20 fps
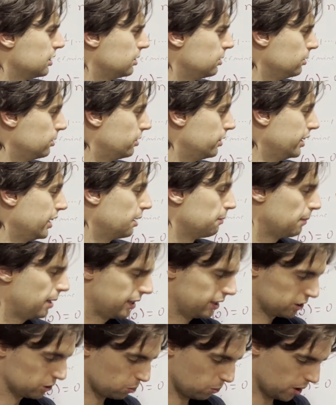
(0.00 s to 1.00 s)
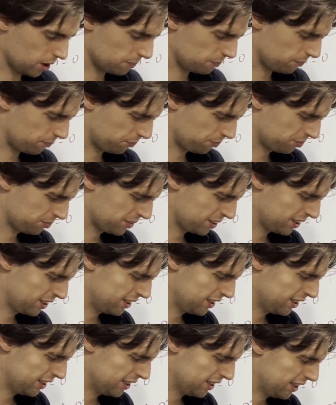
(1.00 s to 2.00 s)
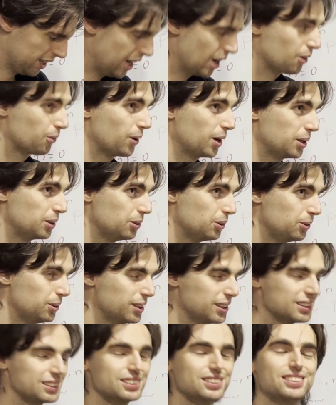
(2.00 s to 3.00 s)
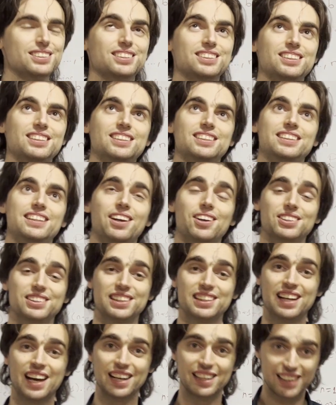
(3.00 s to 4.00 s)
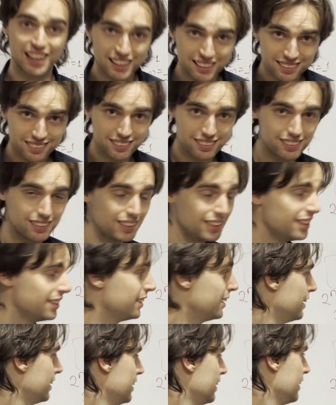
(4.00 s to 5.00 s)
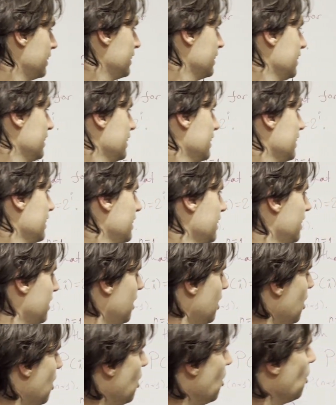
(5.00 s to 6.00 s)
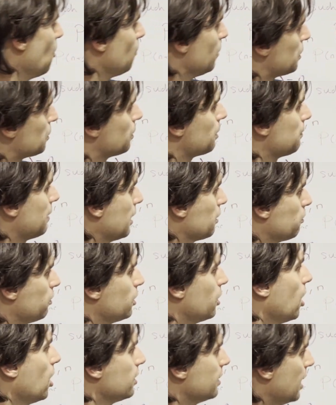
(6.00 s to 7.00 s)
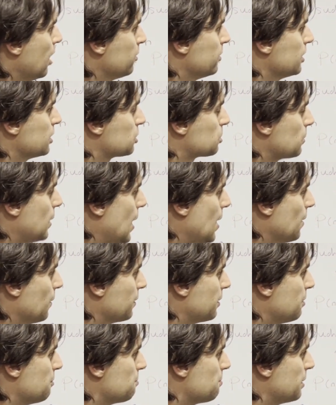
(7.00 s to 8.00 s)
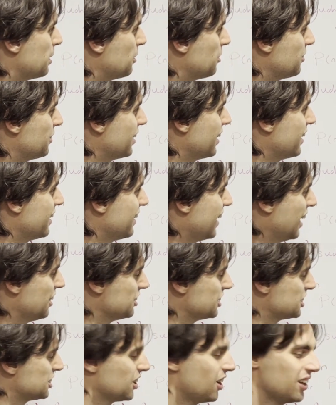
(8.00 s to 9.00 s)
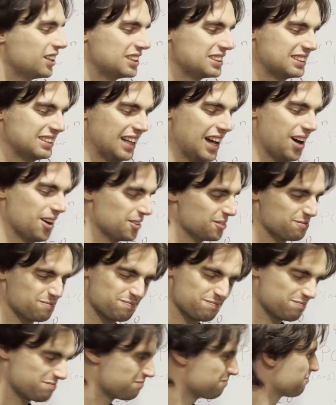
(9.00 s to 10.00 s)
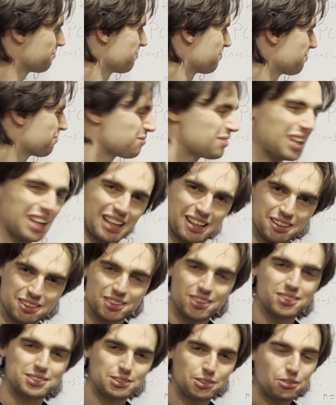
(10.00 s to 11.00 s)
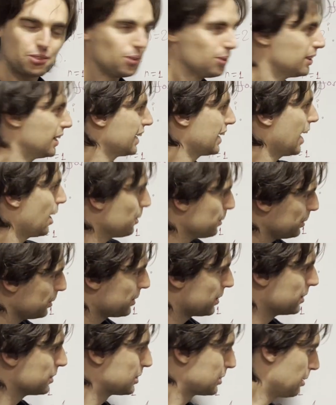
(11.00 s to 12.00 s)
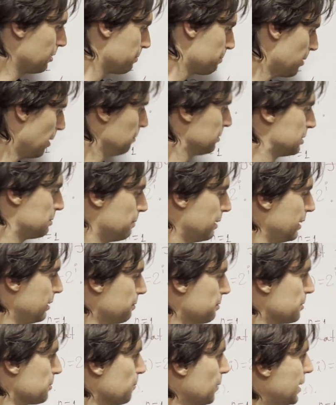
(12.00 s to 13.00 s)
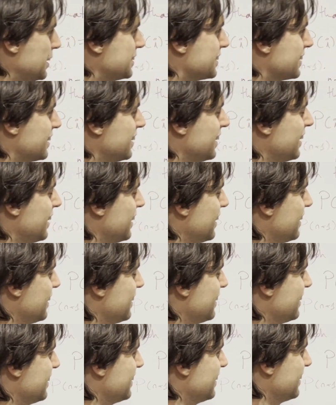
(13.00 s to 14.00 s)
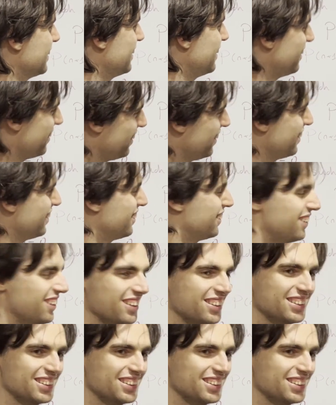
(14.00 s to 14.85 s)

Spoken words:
2 to the n minus 1. How do I do this? There's an identity. Oh, we could have actually gone down this route and finished it. I just saw this now. Goes to show like how you can solve problems in many different ways. Oh,